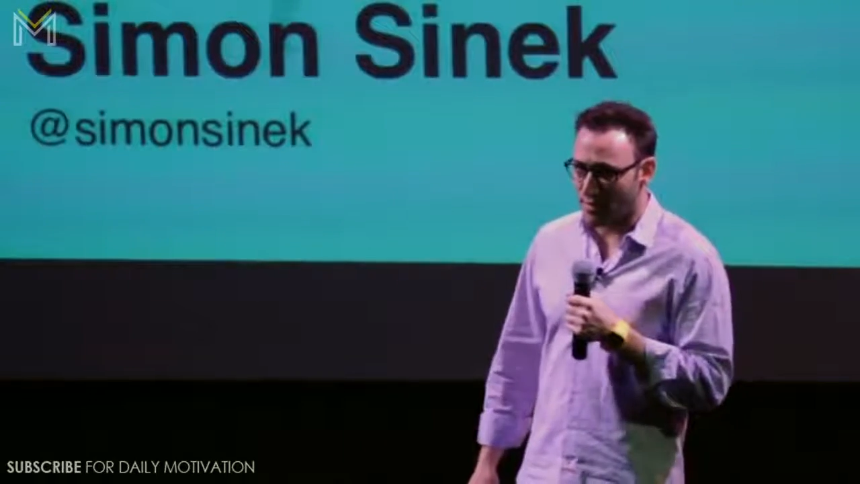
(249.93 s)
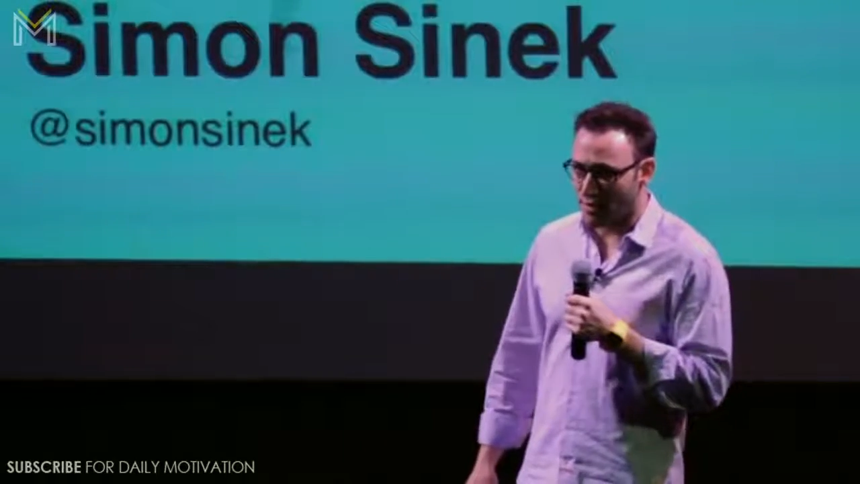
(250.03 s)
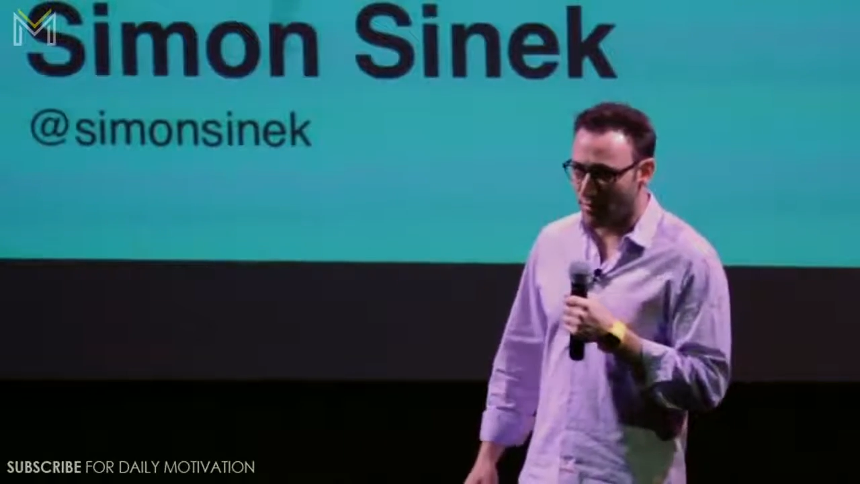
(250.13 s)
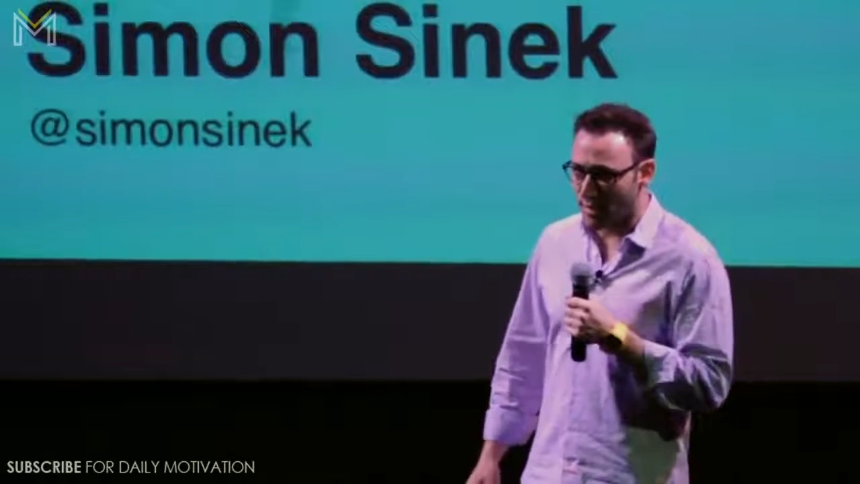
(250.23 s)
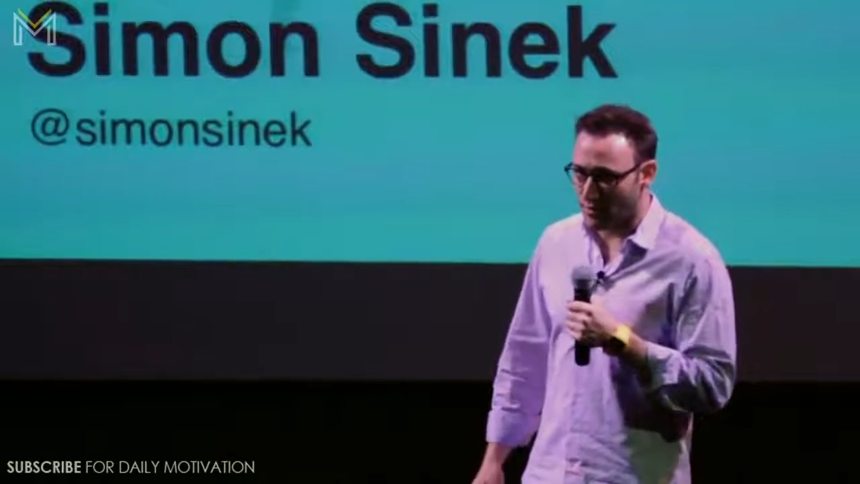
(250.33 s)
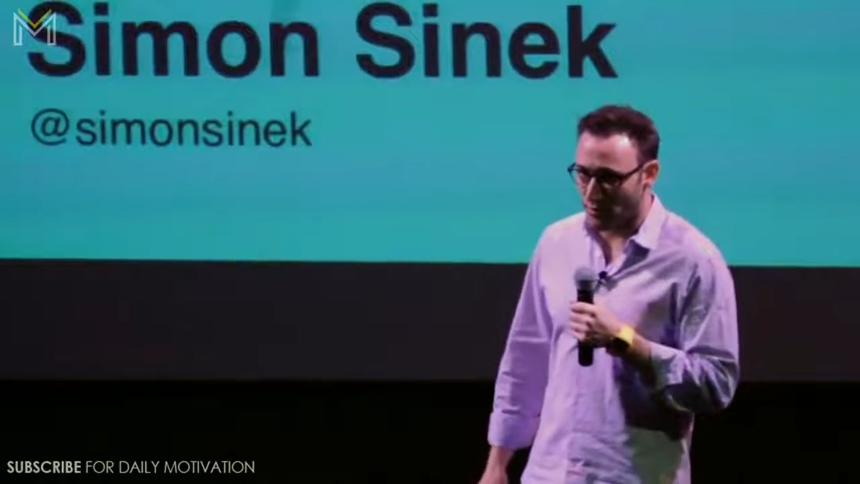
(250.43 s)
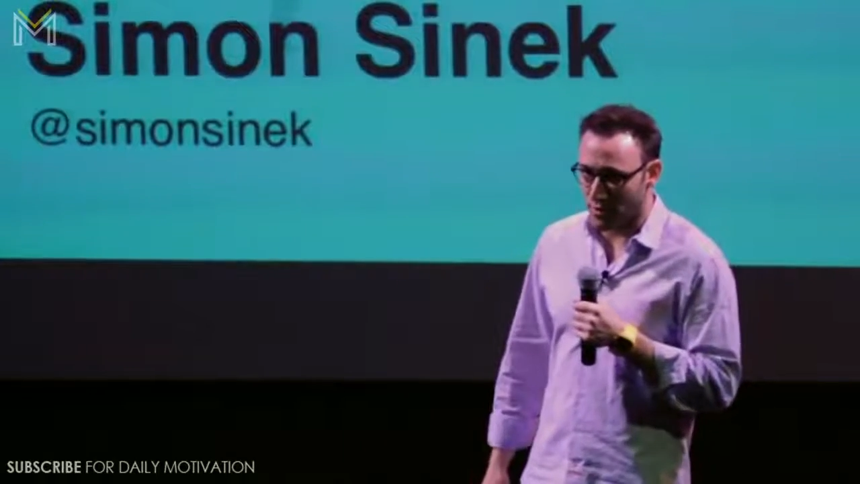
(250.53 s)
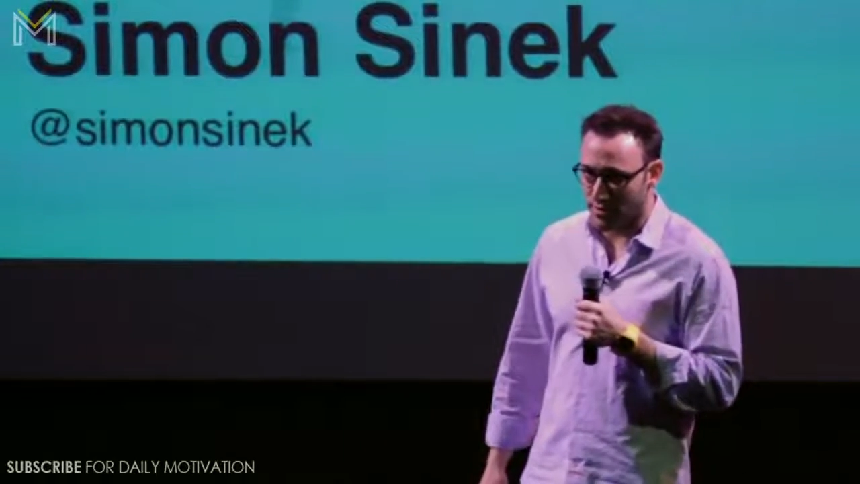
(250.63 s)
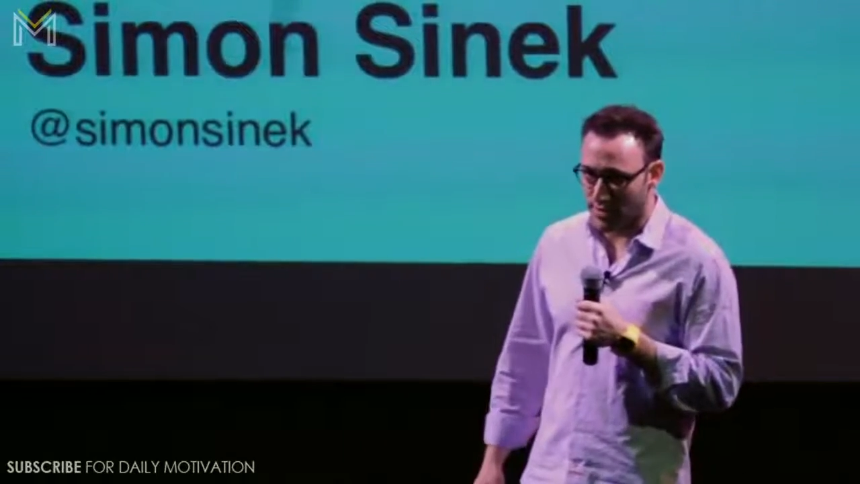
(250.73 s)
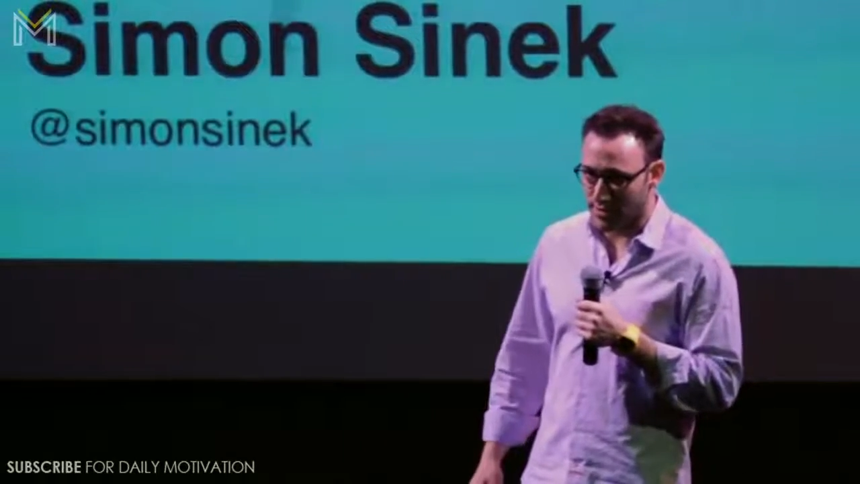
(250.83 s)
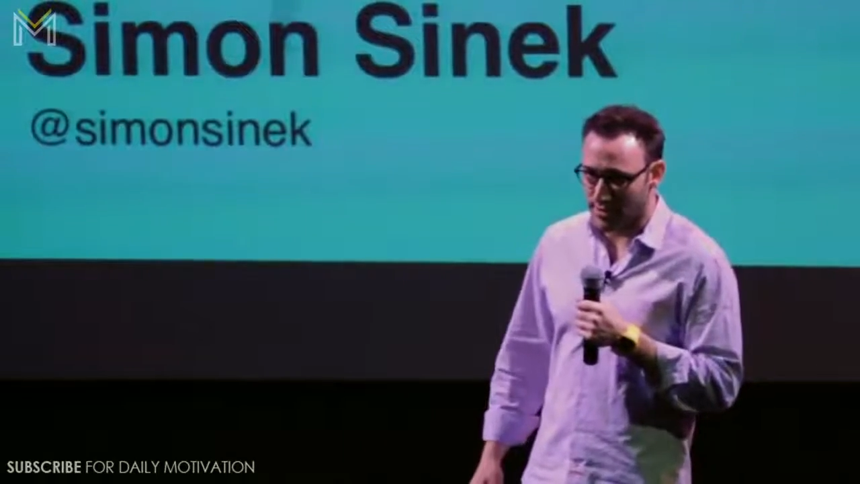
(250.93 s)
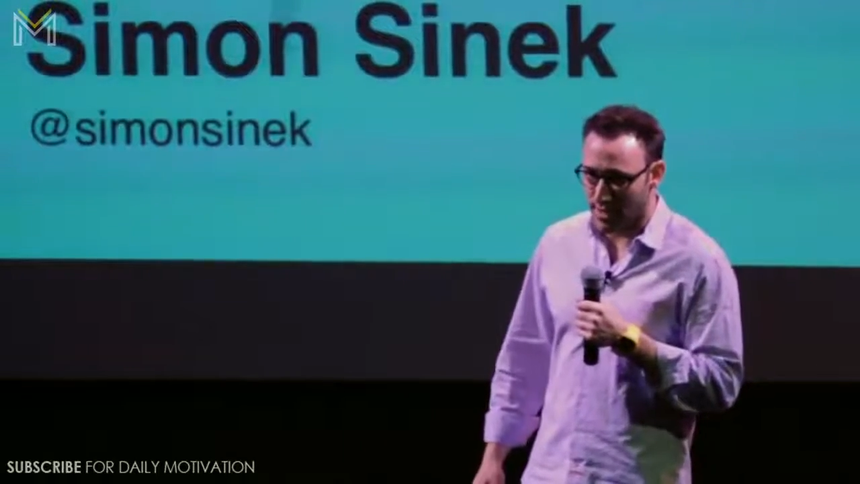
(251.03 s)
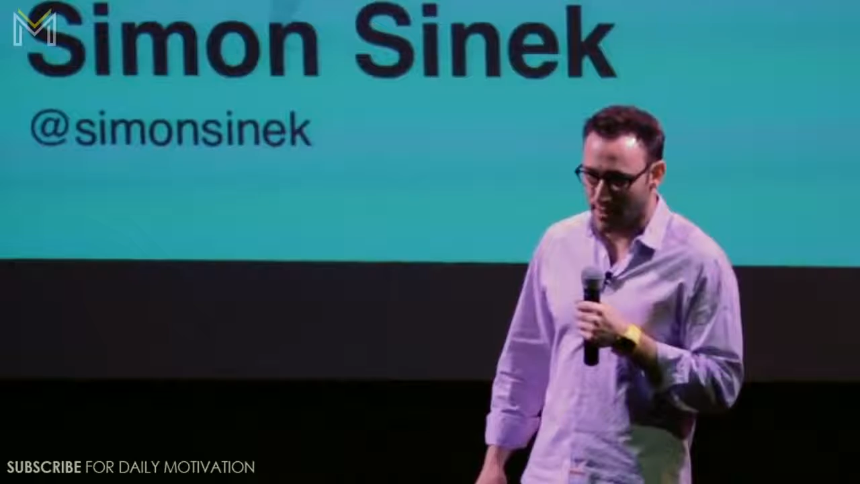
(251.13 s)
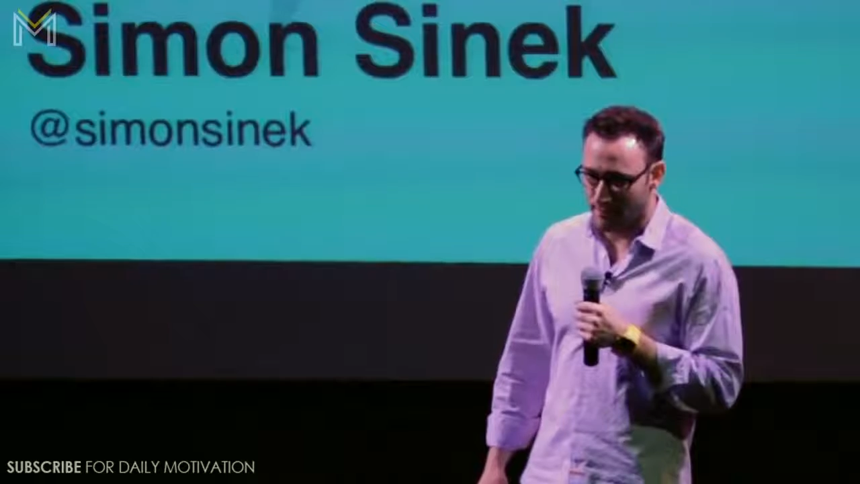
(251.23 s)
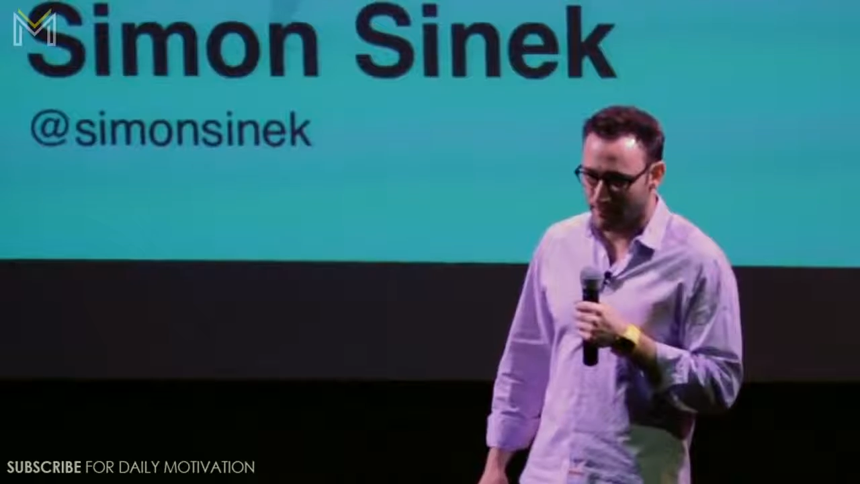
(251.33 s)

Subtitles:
to go back to work the next day.